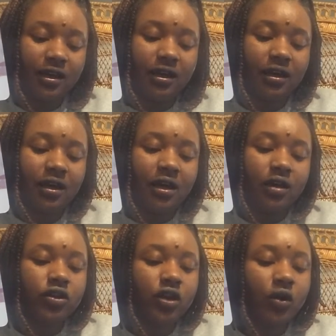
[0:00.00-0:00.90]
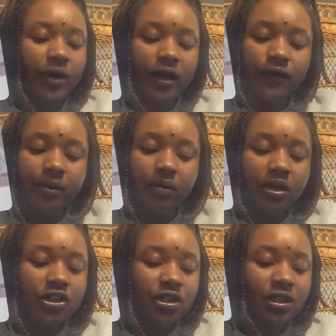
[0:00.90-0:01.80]
it. Don't wait for
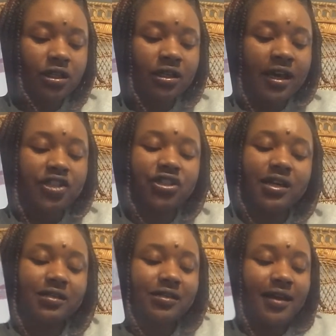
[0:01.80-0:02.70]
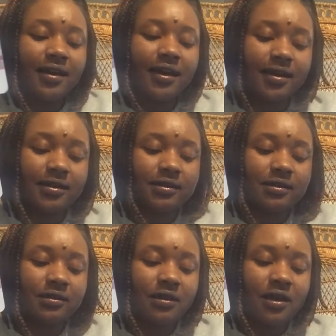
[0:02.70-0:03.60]
permission. Just say
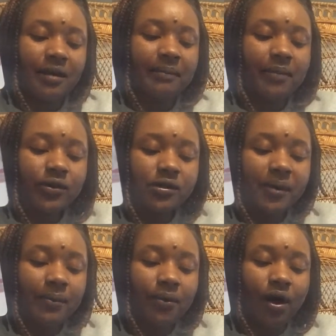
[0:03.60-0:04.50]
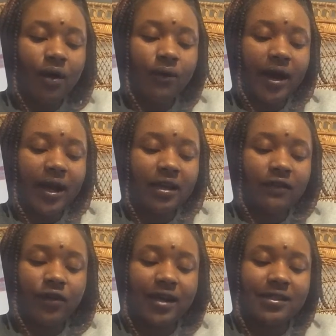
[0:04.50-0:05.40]
yes. Most people are waiting
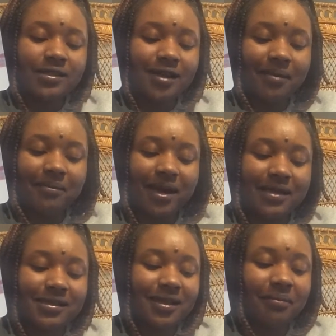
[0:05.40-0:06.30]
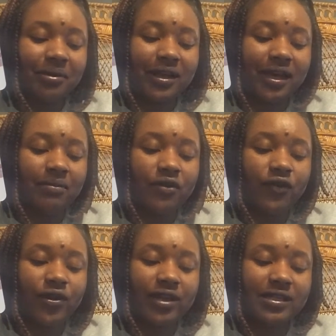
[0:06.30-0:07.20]
for a step-by-step plan
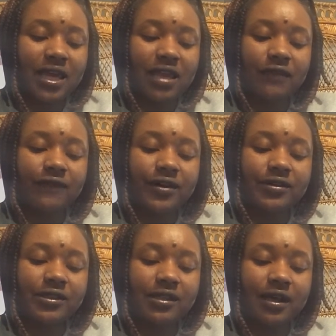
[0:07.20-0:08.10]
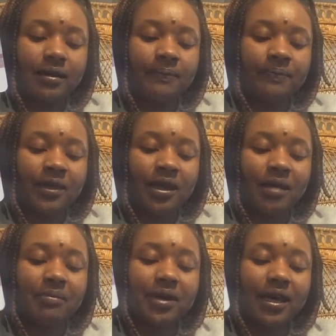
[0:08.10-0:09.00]
before they take the first step.
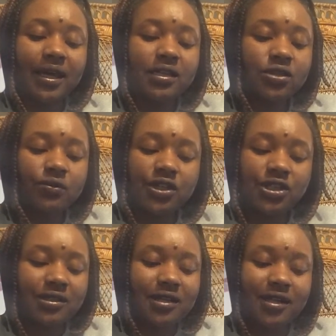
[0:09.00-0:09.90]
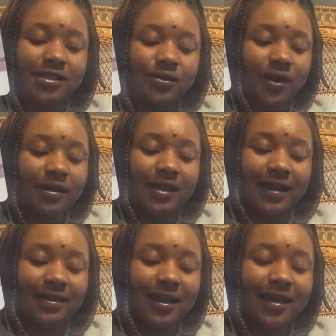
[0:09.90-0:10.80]
But intuition doesn't work
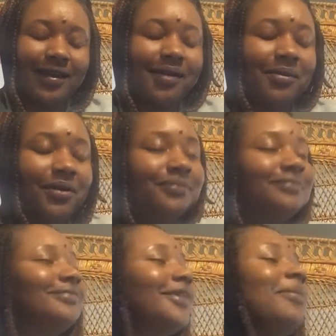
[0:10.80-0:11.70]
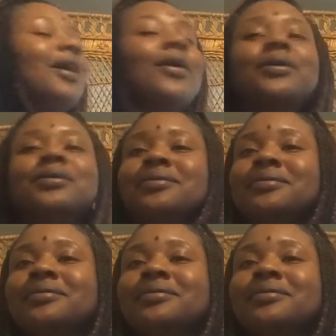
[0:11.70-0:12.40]
like that. Come on. Angel